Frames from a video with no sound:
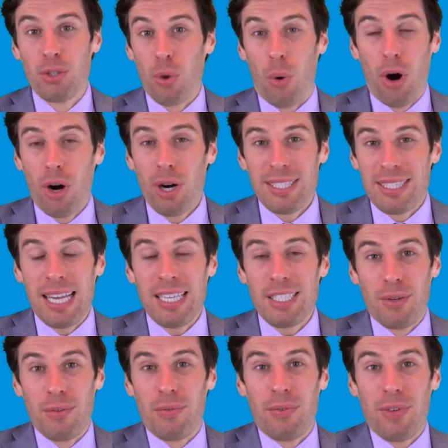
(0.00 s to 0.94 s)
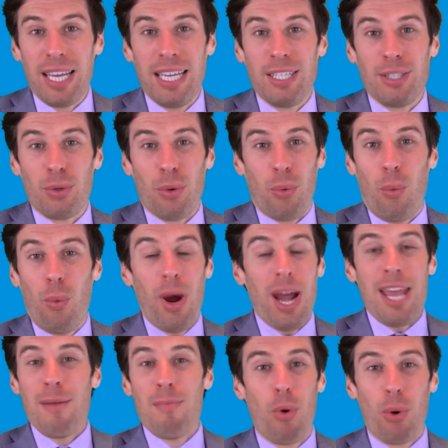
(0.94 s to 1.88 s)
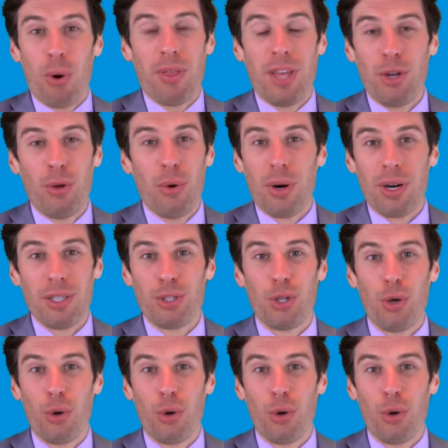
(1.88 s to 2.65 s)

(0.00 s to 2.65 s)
So our incentive is way more than yours.